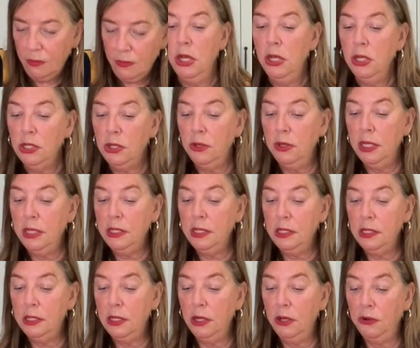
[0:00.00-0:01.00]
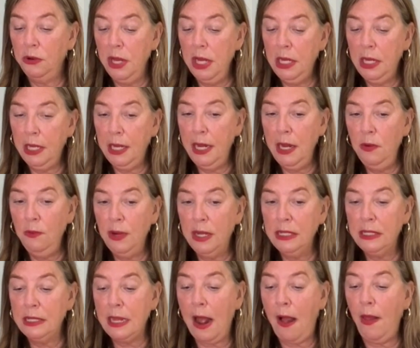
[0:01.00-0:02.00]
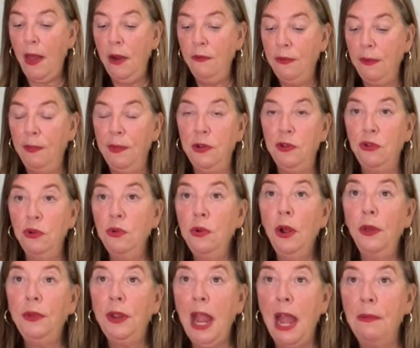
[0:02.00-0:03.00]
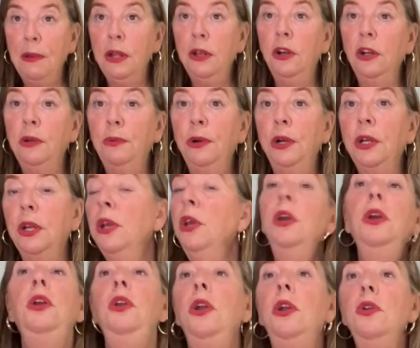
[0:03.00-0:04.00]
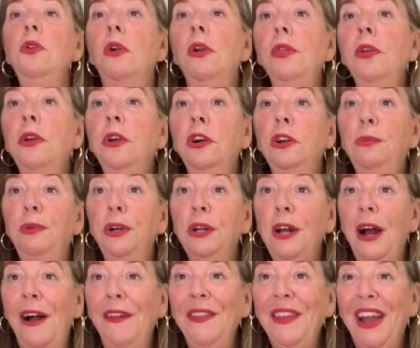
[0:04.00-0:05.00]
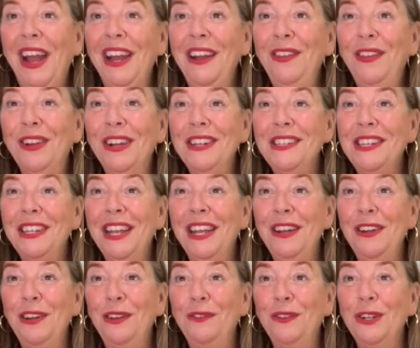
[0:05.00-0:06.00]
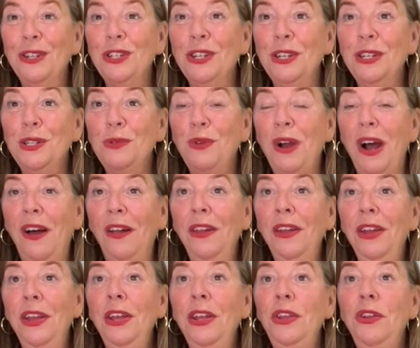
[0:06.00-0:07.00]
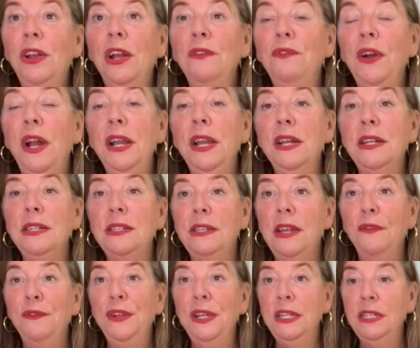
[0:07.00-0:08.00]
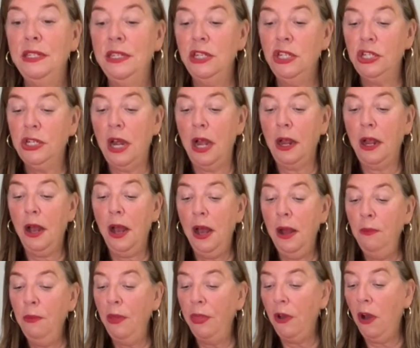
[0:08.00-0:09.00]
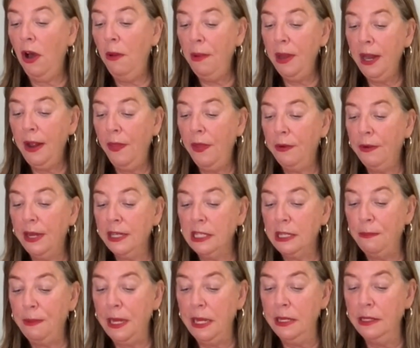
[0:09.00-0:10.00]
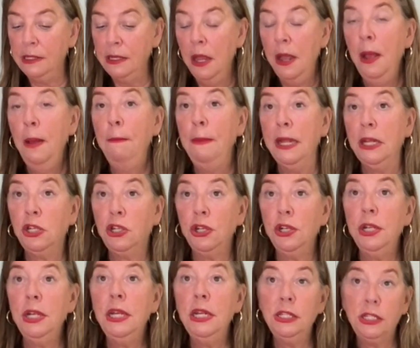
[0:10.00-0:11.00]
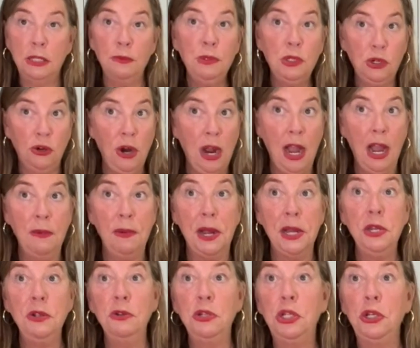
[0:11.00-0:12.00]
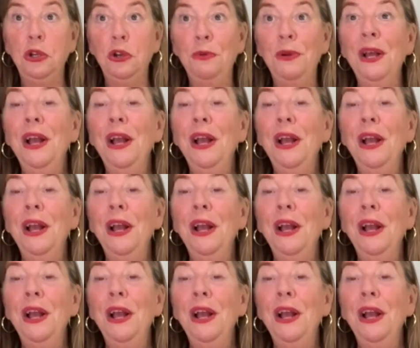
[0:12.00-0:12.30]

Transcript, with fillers: So this is the Greek quinoa salad from the True North Cabin Cookbook. You can order the cookbook online. There is a Kindle version as well. You can find it at stephaniesdish.com with all my other recipes. Make sure you hit subscribe on YouTube,